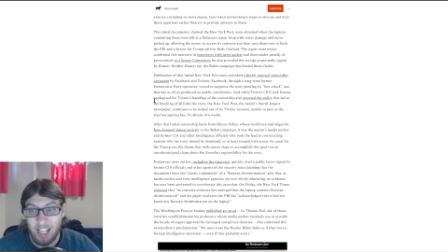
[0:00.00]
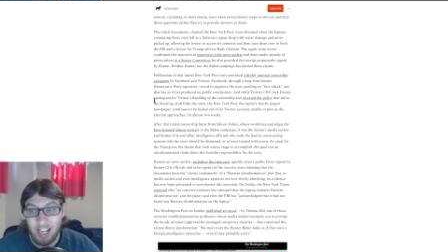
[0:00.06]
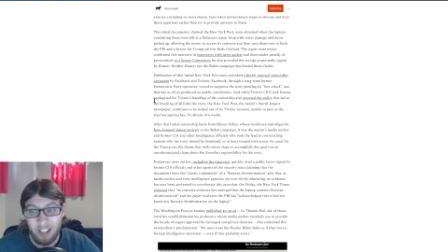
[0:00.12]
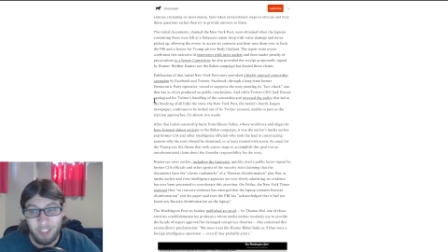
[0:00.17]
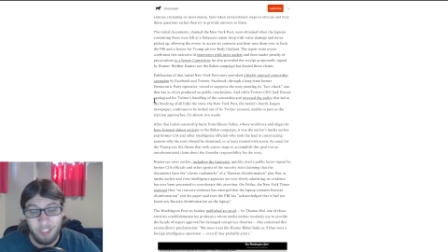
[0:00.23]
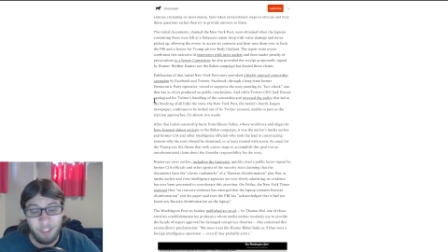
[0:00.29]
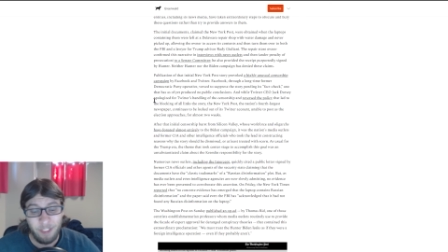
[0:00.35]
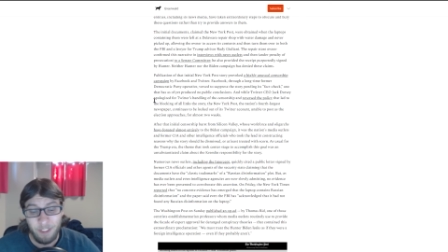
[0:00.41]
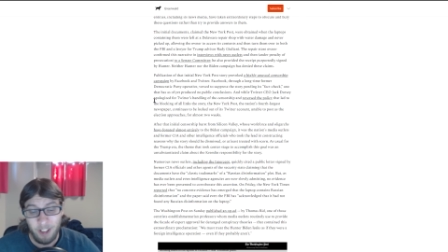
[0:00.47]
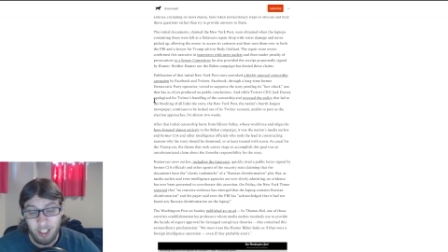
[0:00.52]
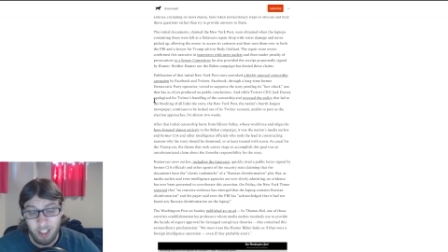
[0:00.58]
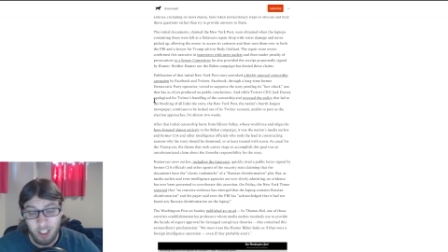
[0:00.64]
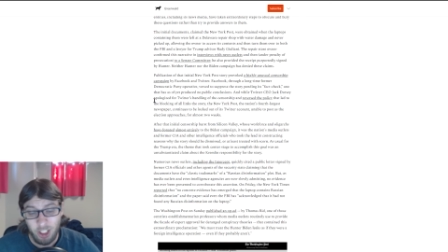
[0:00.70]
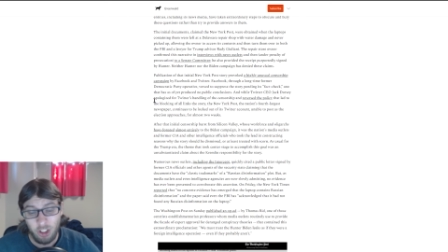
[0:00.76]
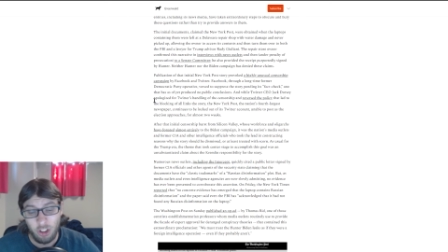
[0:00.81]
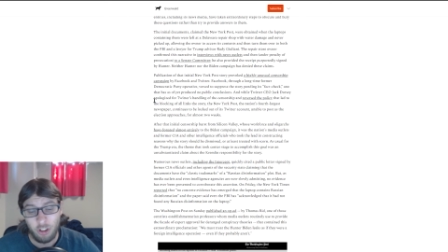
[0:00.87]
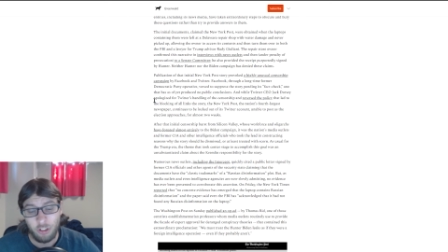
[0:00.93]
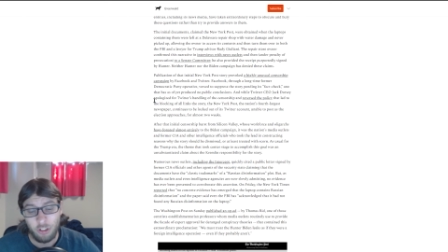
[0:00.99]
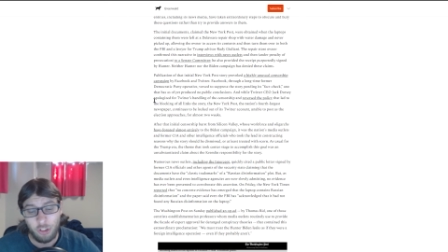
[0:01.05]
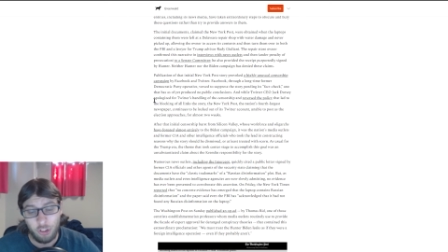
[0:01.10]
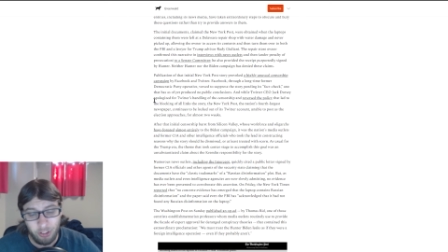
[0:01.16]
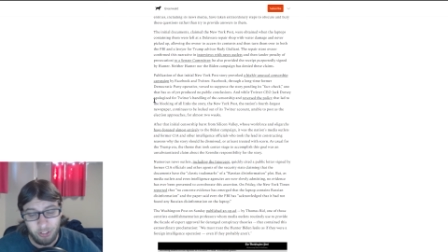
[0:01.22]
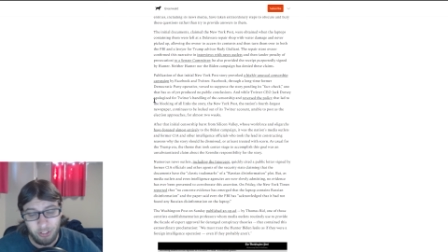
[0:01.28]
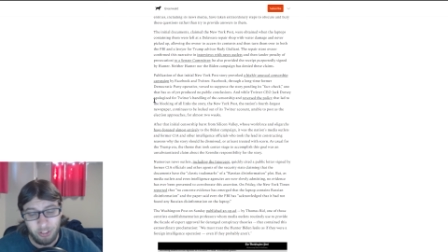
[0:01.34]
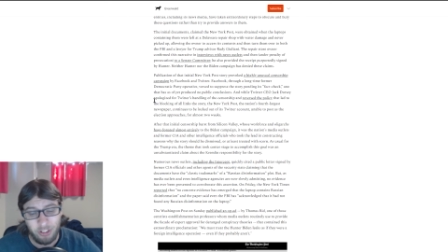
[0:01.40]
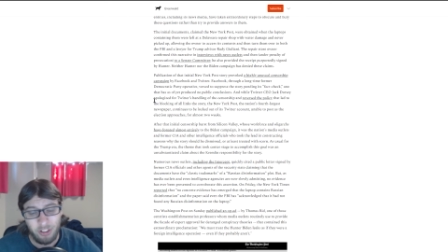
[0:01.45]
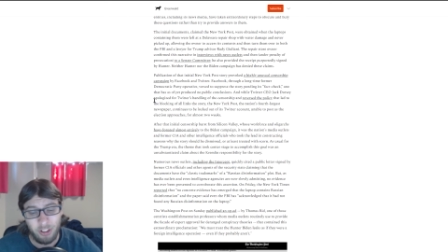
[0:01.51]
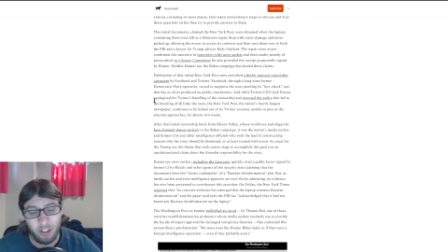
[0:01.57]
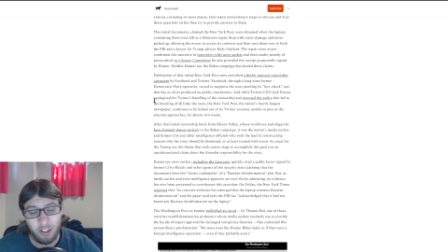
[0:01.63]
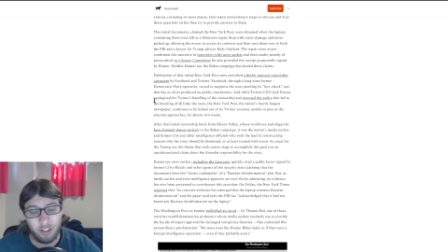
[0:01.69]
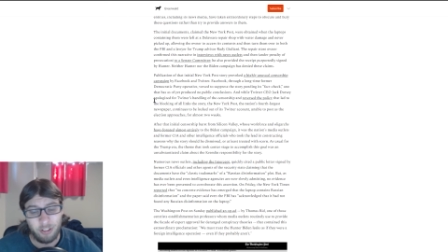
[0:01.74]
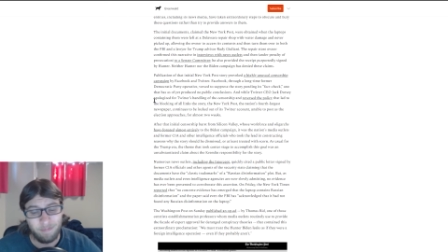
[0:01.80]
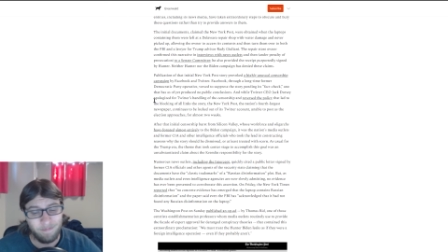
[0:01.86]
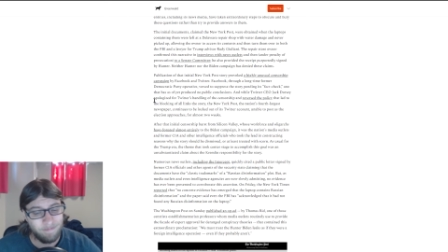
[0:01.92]
I think you're just
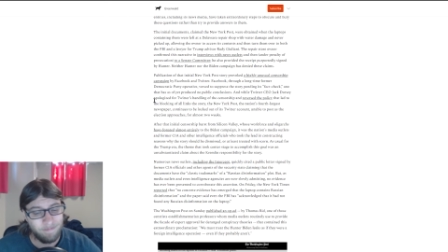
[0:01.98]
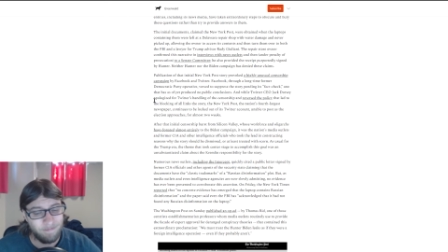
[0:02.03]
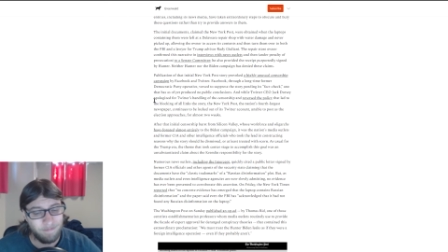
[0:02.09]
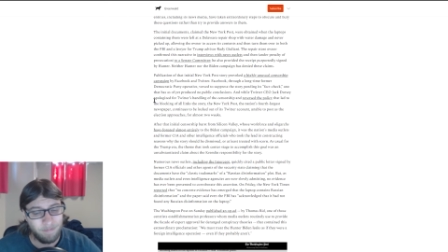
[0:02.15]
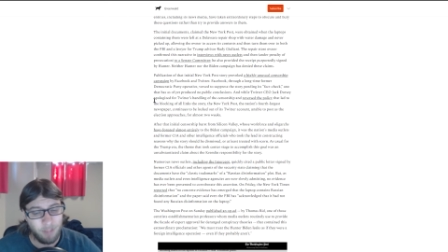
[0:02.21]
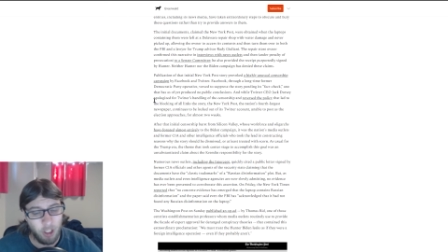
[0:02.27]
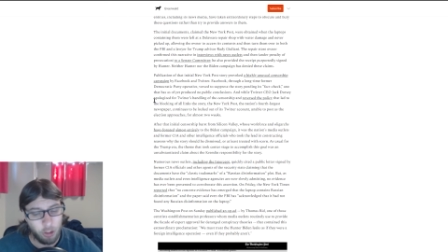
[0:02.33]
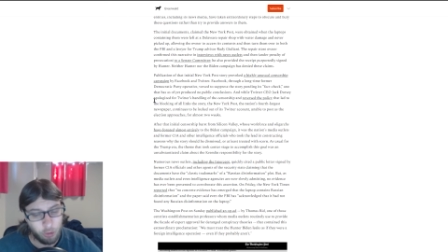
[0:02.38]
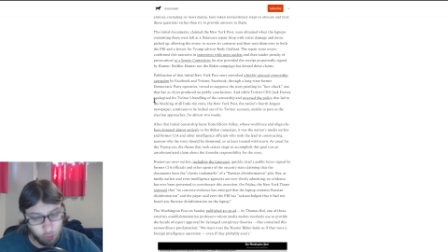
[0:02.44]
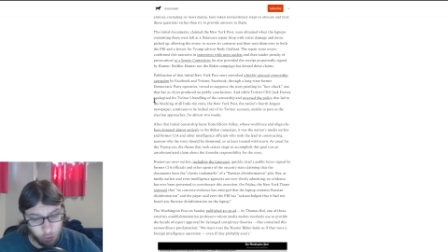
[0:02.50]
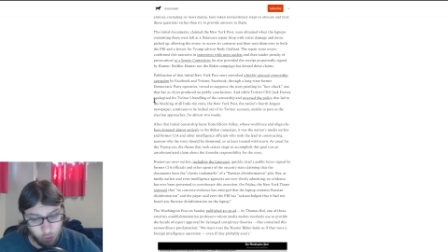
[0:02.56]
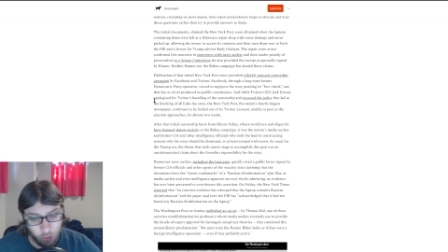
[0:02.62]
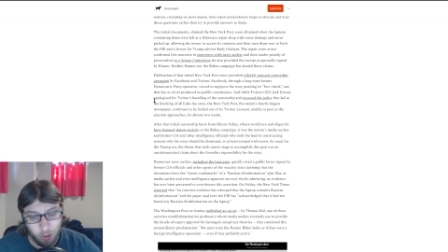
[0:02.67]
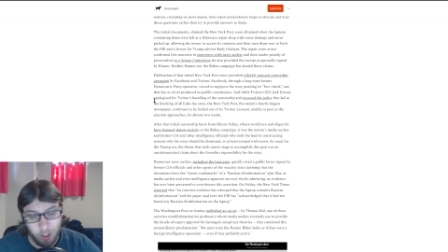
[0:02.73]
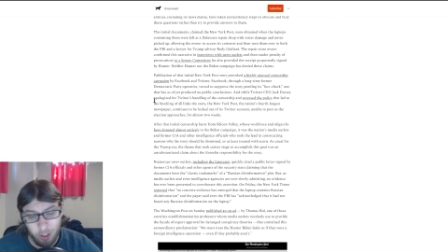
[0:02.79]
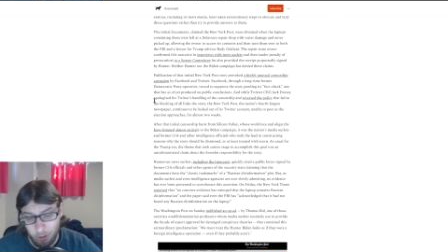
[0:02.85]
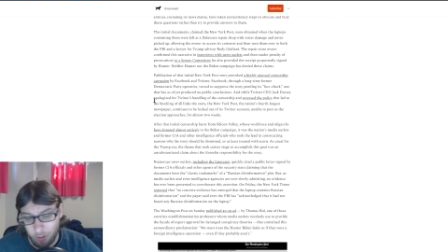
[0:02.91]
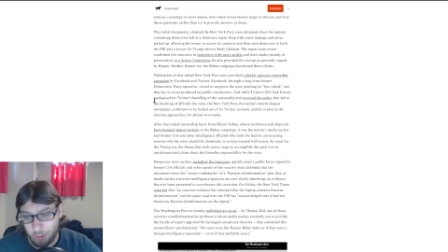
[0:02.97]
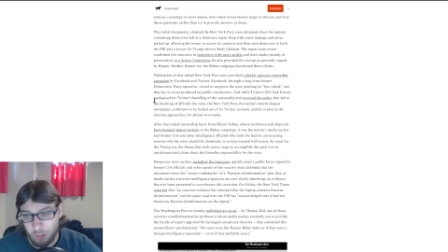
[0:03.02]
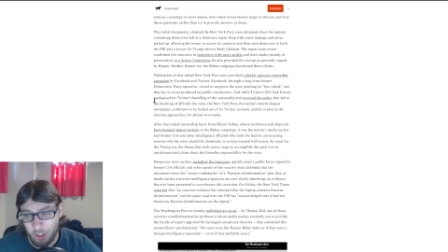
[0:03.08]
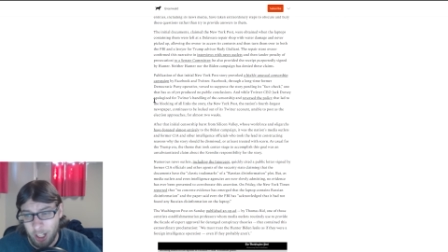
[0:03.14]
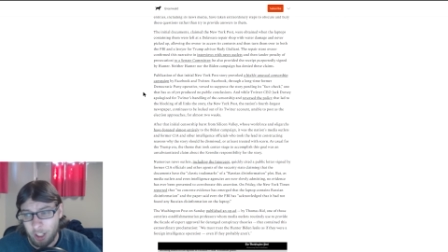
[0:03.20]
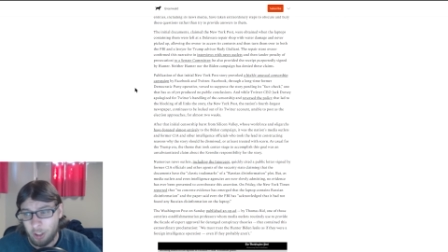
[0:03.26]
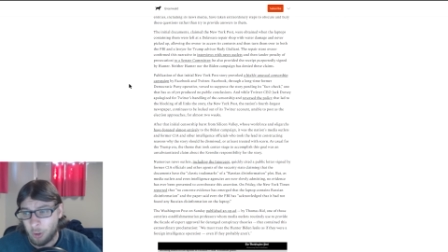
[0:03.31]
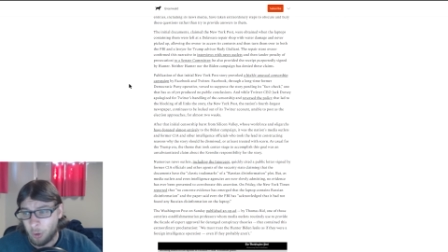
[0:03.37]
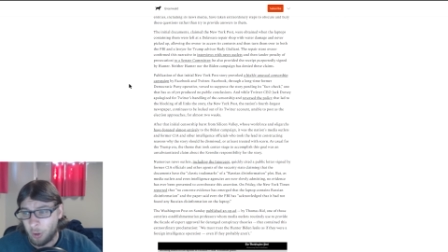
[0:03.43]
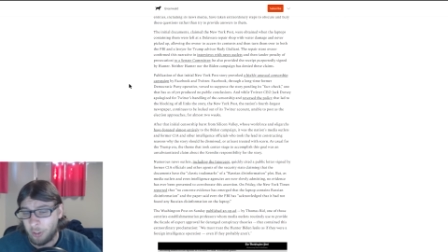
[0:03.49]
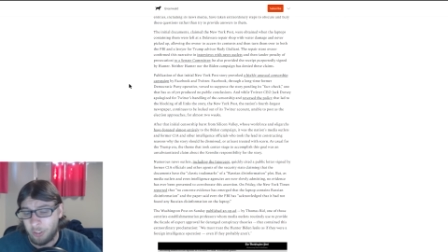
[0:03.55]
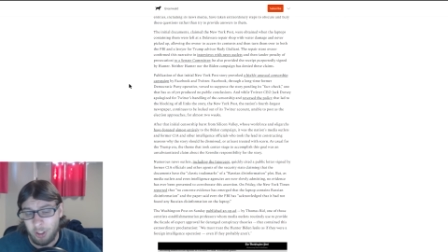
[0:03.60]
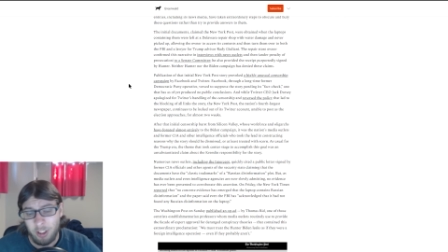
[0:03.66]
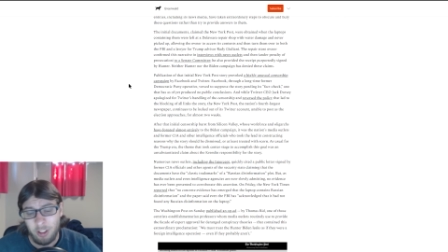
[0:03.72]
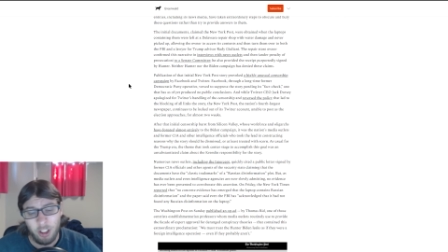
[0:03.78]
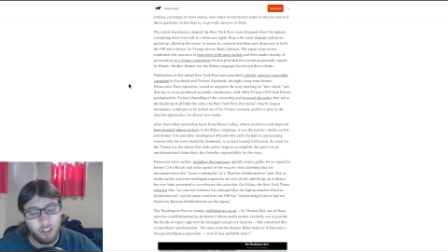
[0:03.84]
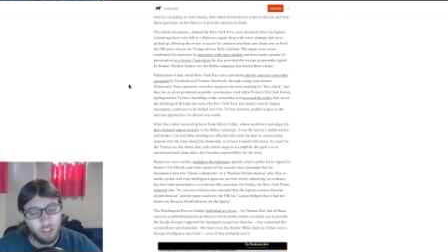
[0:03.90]
a shill, Jack
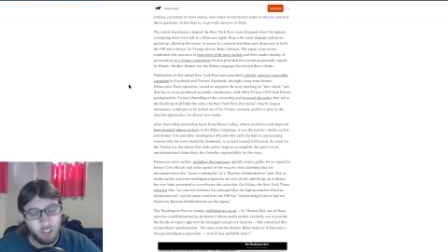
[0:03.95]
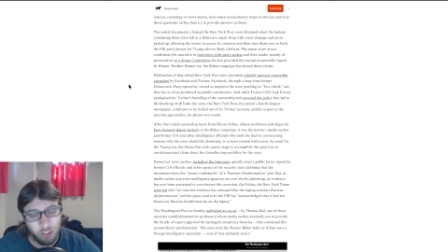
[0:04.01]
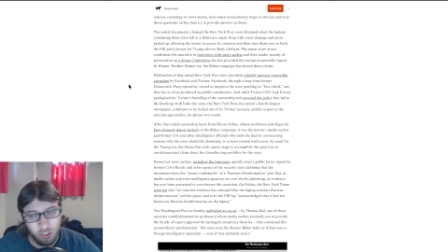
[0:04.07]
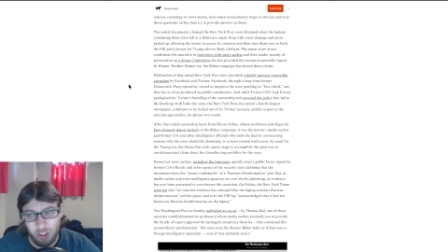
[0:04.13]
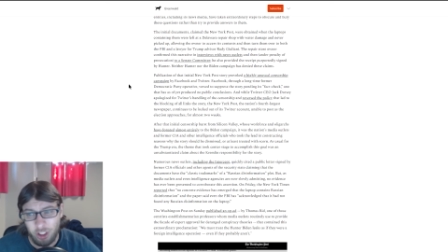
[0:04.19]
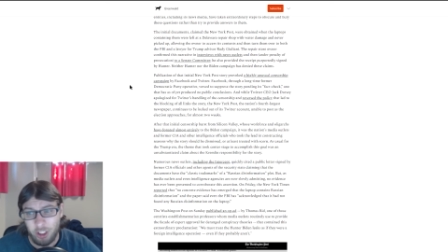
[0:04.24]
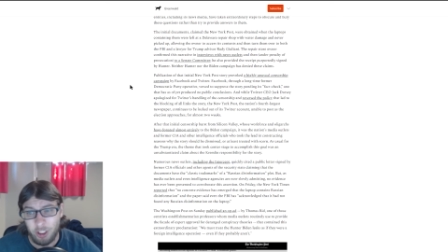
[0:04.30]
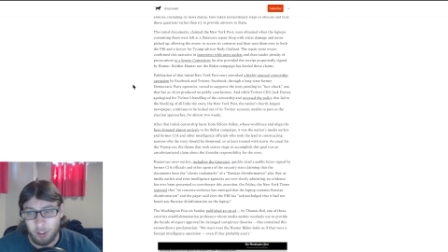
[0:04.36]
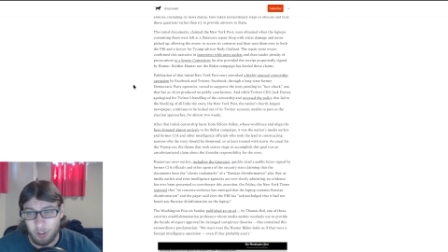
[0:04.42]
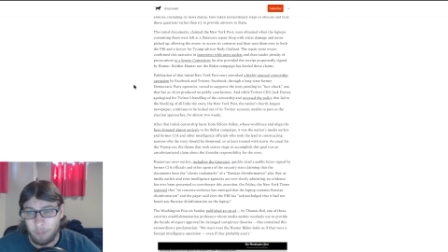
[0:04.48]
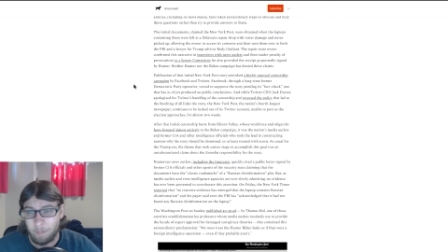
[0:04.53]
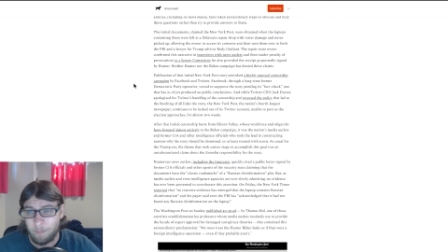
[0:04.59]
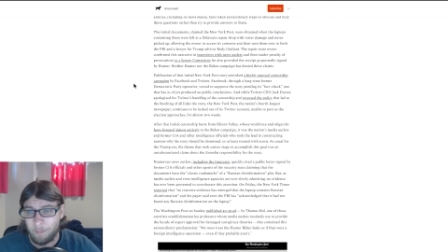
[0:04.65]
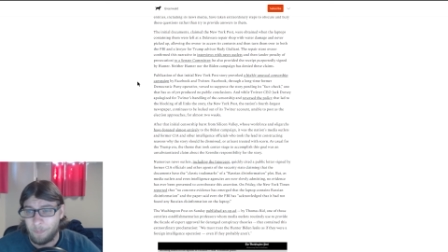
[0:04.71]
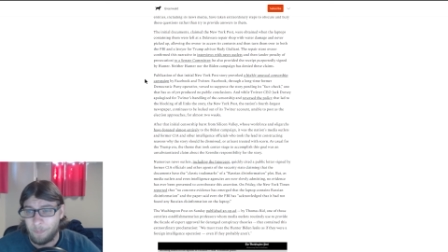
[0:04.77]
Dorsey, a shill.